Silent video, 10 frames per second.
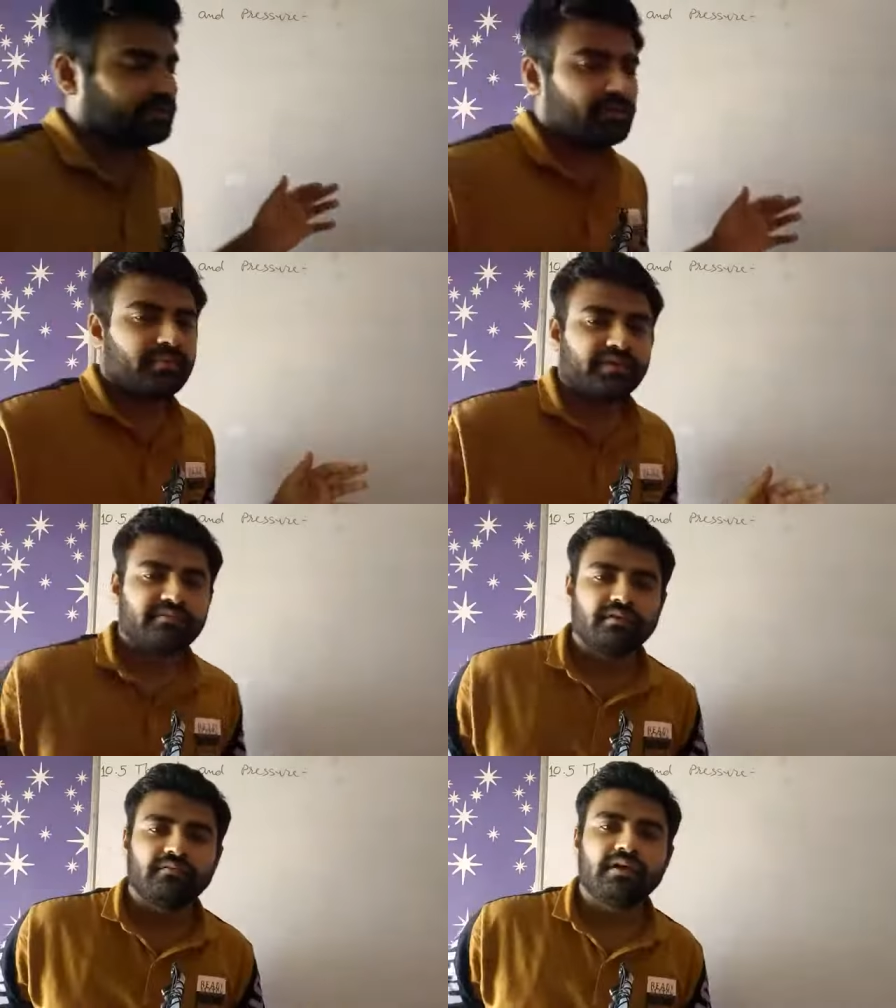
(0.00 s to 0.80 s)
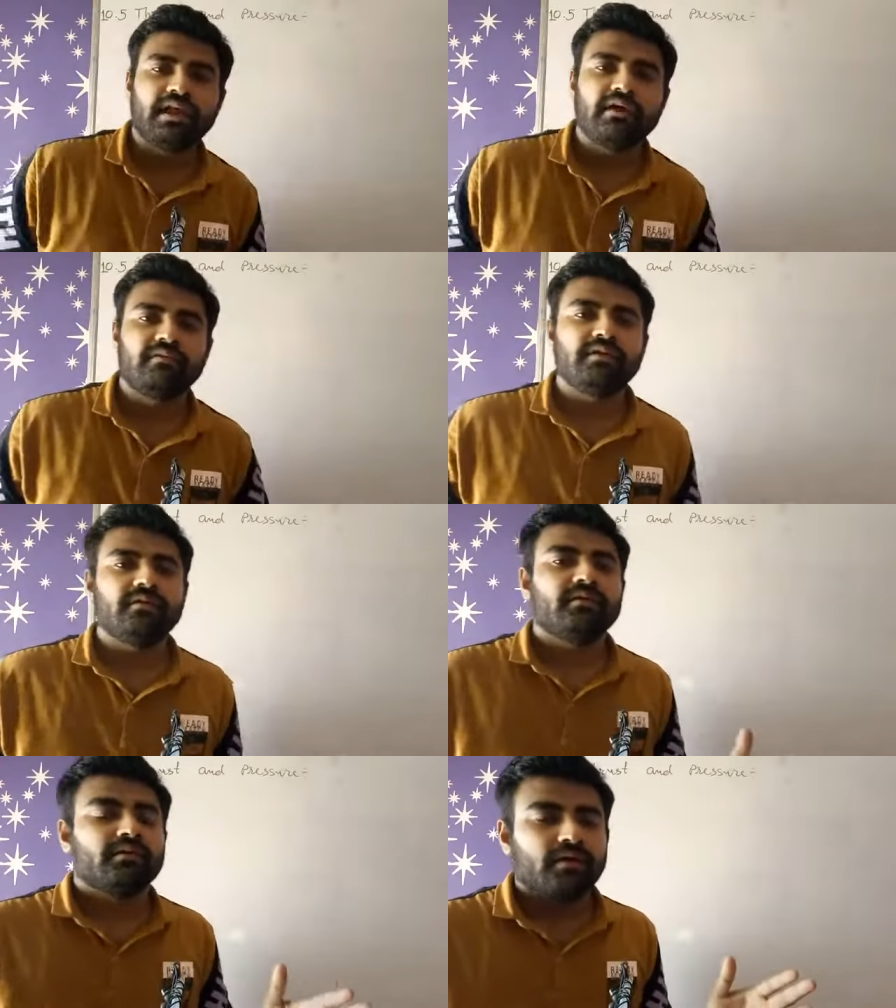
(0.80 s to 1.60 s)
and pressure we are having
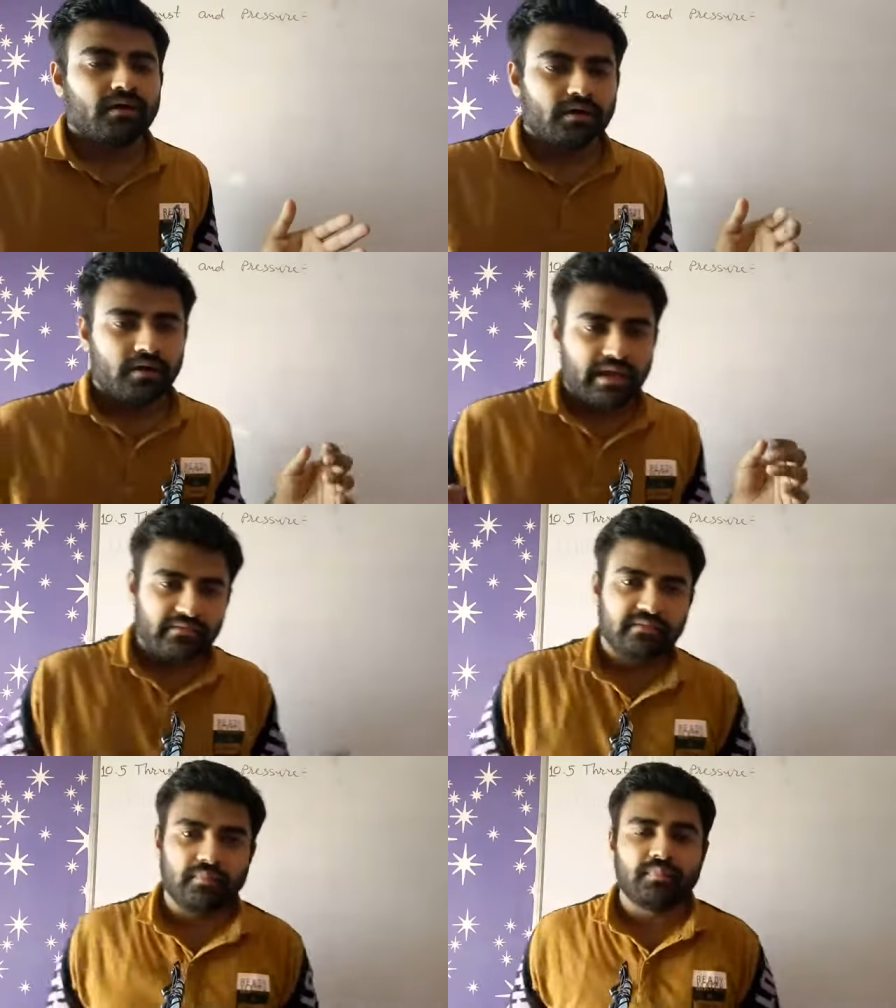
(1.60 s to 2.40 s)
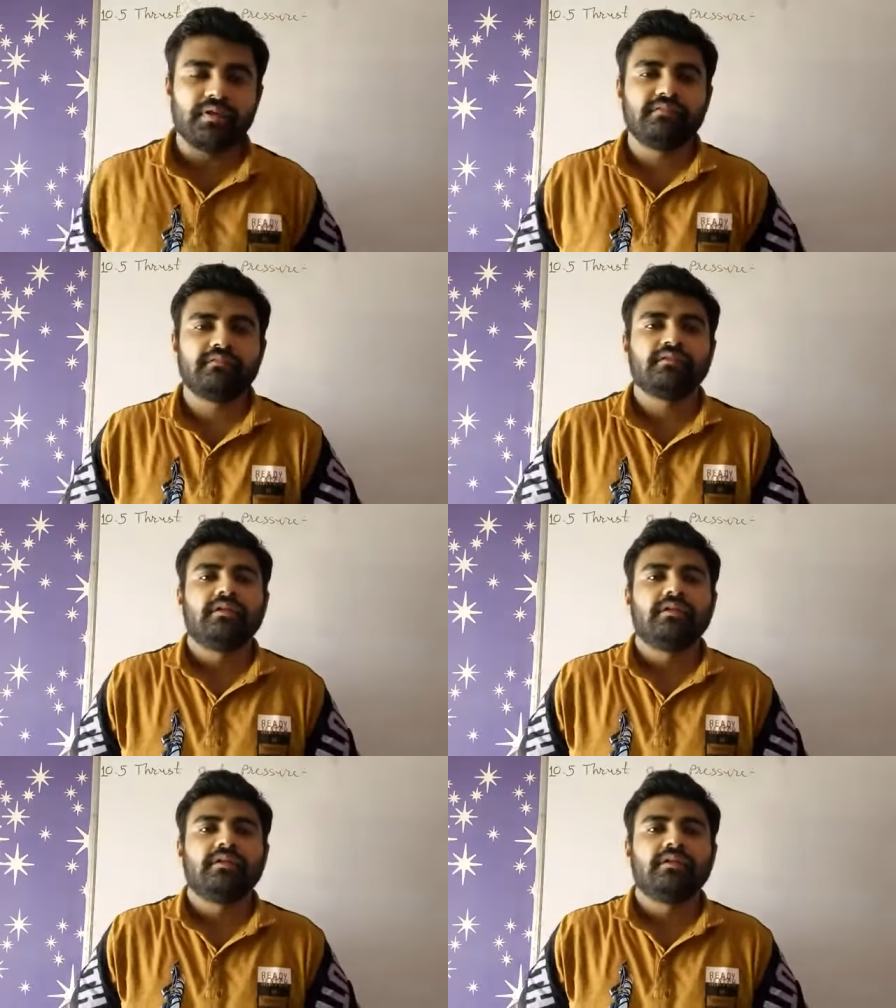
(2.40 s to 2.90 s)
examples.